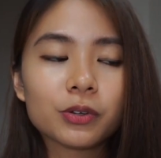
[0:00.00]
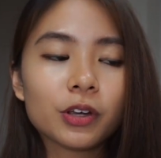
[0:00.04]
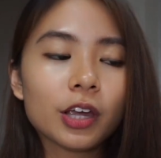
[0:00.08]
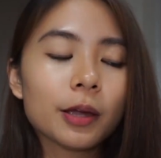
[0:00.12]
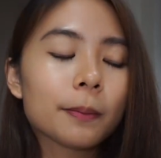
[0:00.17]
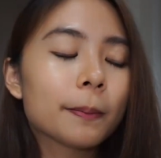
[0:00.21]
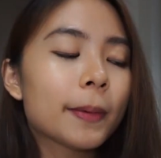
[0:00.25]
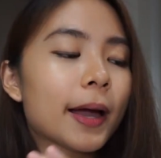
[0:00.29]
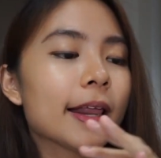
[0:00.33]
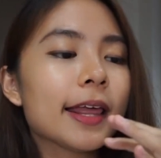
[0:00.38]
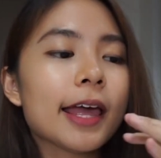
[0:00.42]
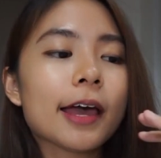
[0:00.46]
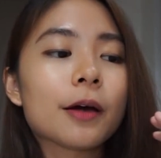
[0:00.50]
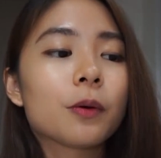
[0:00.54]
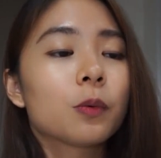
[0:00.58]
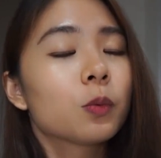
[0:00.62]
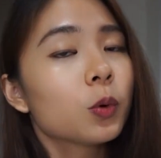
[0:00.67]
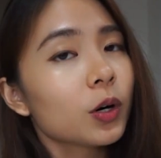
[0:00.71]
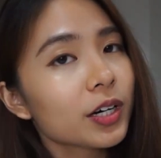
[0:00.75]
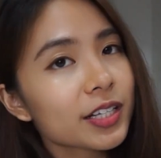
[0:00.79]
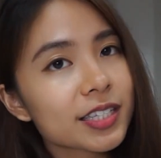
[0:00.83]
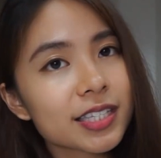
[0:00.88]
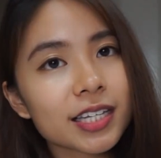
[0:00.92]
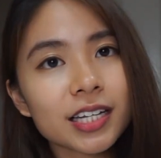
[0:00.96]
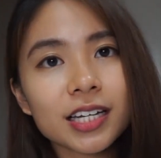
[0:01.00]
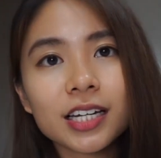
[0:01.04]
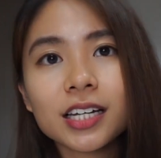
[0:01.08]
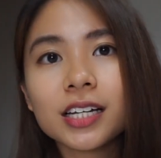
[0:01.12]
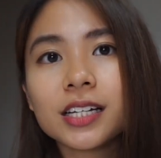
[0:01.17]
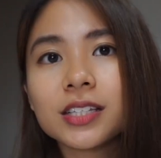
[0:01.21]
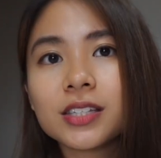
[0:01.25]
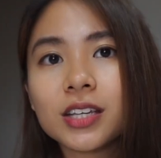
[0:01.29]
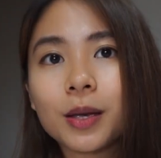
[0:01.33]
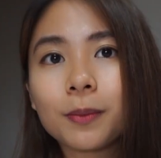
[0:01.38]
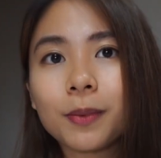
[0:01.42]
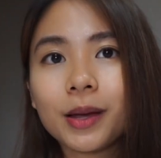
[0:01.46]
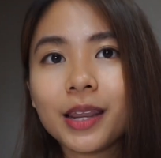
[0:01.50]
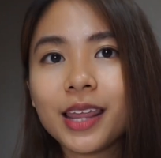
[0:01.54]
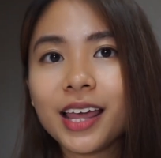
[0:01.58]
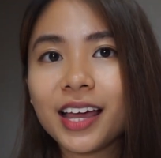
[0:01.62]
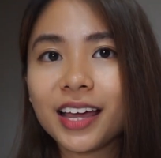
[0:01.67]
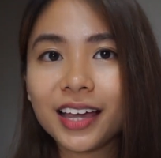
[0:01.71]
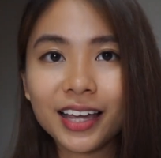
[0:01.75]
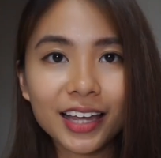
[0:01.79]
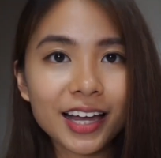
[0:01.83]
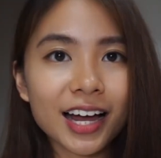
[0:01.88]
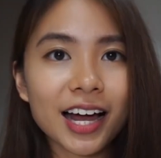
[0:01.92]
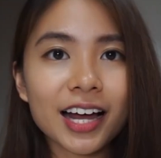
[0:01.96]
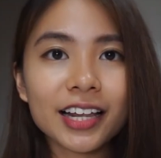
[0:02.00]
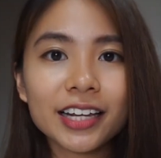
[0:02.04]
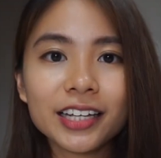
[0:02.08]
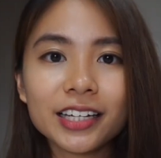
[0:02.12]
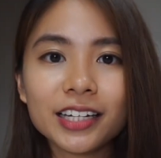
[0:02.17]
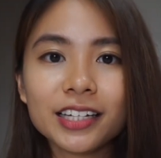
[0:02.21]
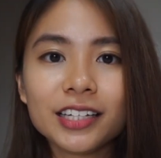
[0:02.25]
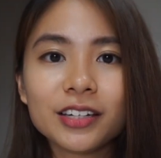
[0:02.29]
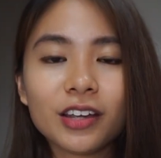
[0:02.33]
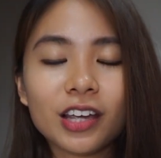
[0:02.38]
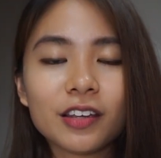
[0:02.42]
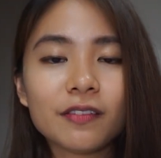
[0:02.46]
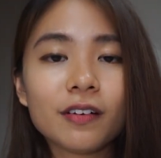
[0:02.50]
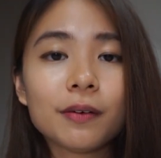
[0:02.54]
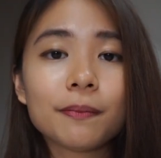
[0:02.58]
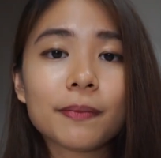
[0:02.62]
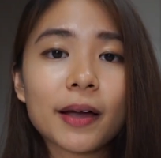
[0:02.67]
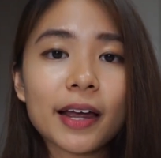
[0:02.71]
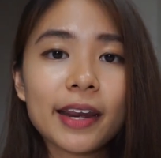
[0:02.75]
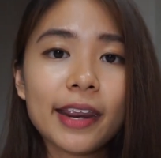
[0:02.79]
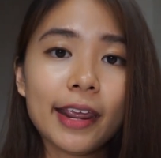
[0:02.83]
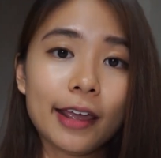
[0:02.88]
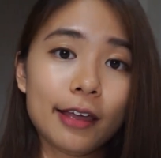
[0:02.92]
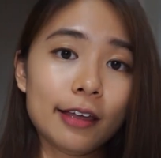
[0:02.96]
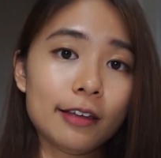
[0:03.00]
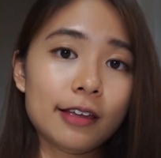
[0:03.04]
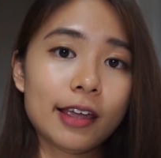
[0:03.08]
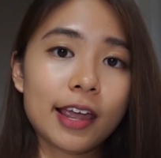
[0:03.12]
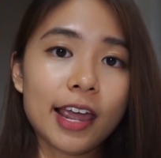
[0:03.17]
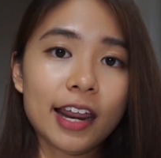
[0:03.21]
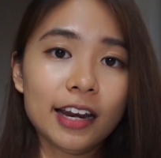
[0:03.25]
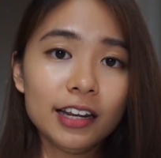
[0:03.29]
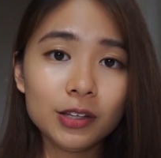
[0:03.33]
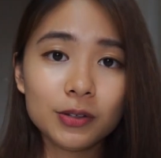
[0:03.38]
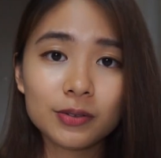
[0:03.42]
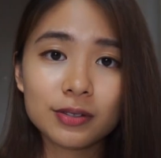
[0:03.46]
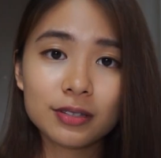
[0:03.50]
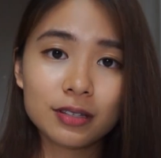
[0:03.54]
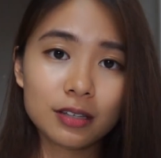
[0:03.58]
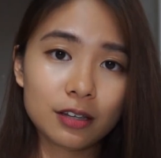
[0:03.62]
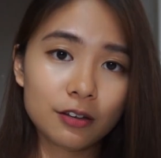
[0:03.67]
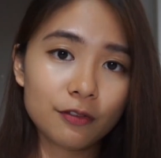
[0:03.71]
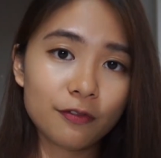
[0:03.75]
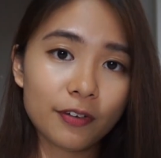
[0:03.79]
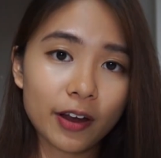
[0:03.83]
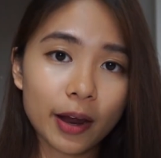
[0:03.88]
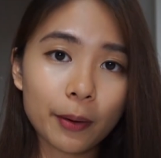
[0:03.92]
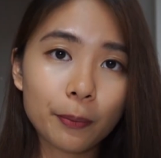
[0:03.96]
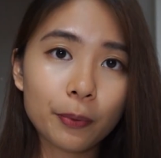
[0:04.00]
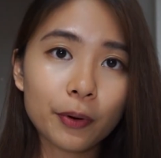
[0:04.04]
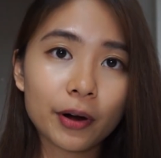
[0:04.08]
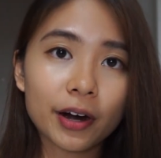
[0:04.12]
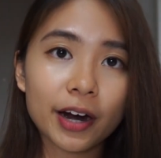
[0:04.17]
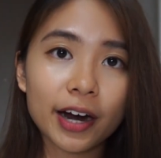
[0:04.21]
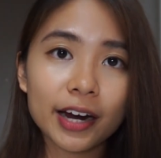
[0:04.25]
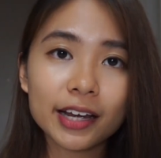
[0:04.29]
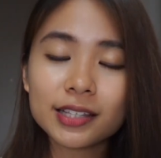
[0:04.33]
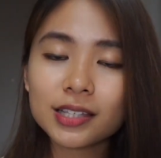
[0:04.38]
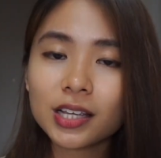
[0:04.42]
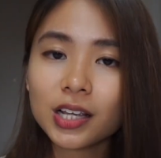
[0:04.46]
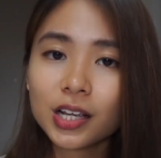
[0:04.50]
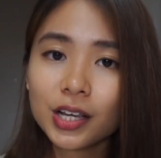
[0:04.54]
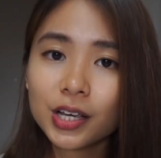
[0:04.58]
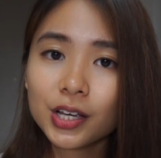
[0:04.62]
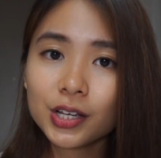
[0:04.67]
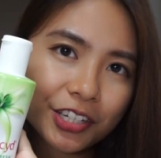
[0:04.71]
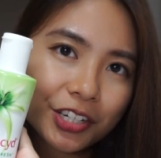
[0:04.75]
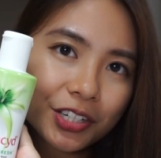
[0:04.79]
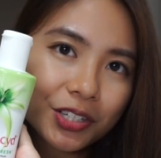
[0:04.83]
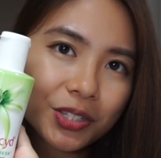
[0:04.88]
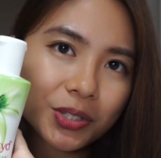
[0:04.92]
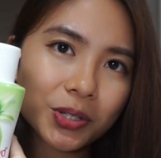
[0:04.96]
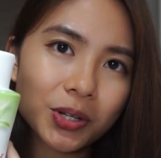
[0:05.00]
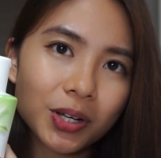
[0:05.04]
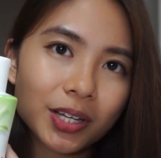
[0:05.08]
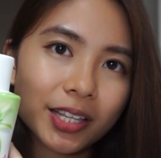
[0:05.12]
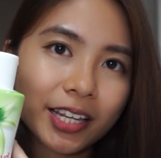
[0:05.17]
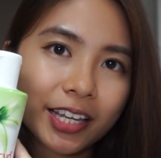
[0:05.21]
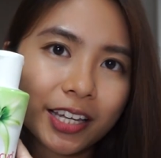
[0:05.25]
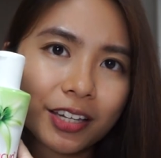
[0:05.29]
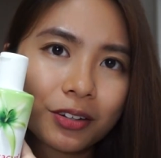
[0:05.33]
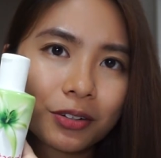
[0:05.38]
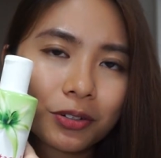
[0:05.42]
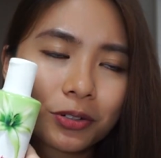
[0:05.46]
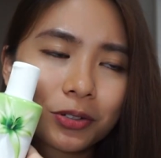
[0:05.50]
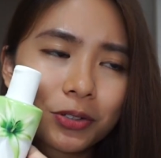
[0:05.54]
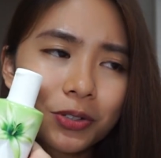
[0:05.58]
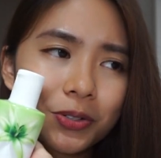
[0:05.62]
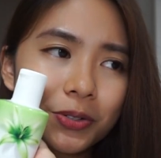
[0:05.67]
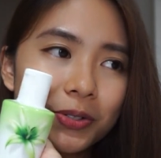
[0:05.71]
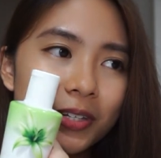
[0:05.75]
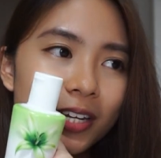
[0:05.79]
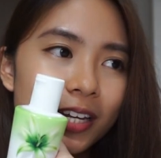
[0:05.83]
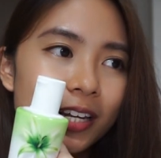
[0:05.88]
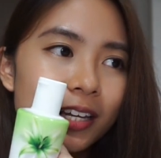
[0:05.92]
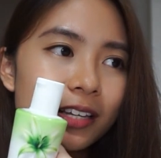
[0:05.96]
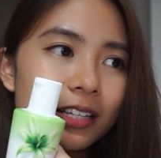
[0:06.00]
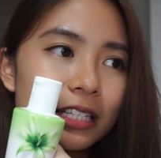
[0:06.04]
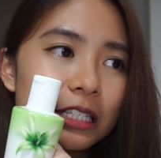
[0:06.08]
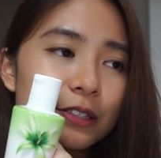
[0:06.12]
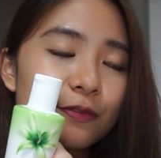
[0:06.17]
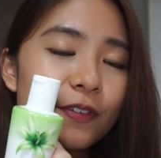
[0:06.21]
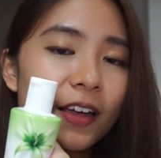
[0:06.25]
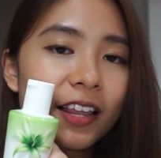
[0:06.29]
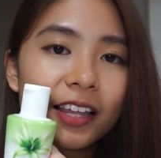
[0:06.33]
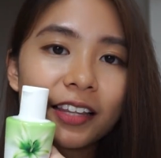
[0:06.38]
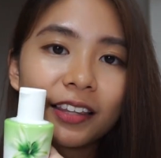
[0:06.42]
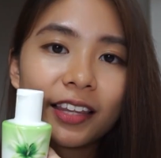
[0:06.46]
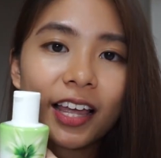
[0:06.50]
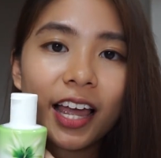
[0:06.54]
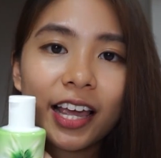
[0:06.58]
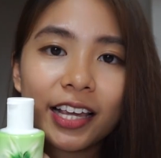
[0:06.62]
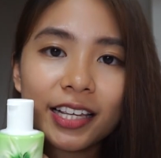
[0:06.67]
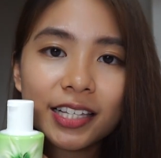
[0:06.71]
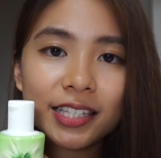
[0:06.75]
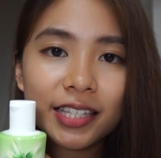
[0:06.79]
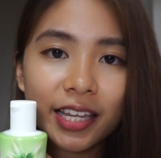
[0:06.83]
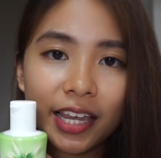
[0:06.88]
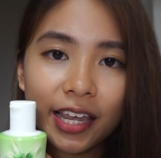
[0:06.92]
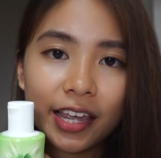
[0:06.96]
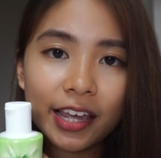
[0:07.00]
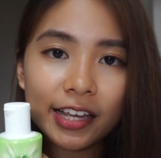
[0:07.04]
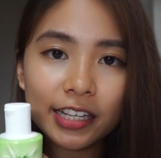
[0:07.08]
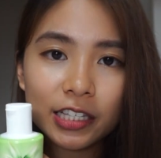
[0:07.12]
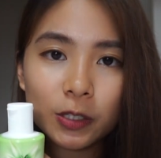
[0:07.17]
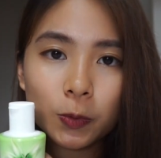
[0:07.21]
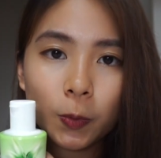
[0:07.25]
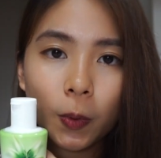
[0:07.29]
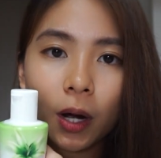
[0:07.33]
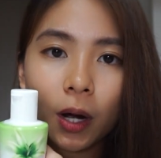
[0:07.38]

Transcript: You can buy it at Watson's, you can buy it at Guardian, you can even buy it at NTUC fair price. I just thought that, you know, today is Valentine's Day as